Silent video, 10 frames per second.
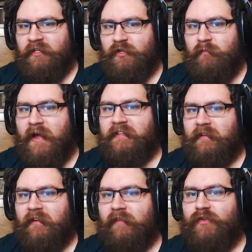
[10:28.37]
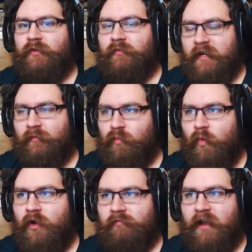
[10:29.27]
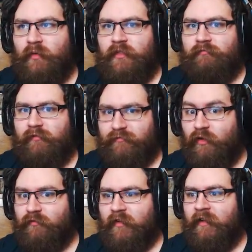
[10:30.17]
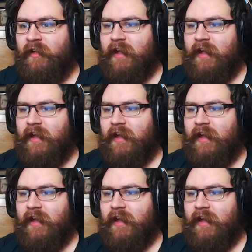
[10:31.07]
do better if you walk around with your revolver